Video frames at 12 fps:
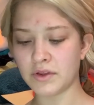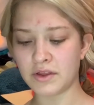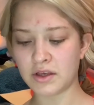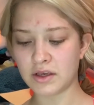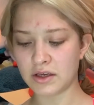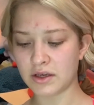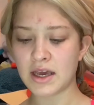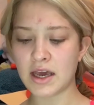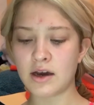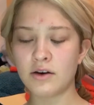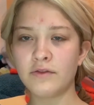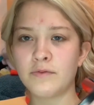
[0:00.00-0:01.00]
the
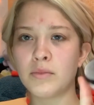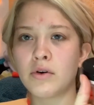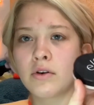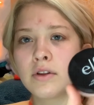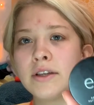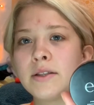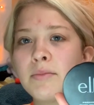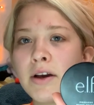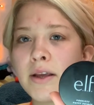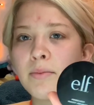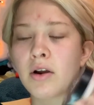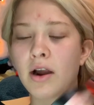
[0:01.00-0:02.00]
e.l.f. Poreless
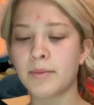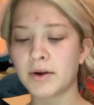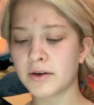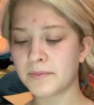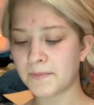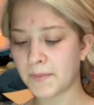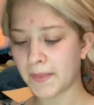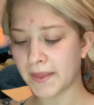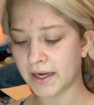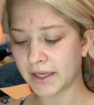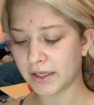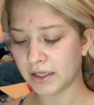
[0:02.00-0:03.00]
Putty Primer
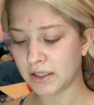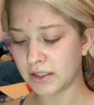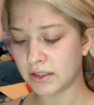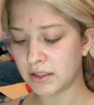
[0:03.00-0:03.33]
that I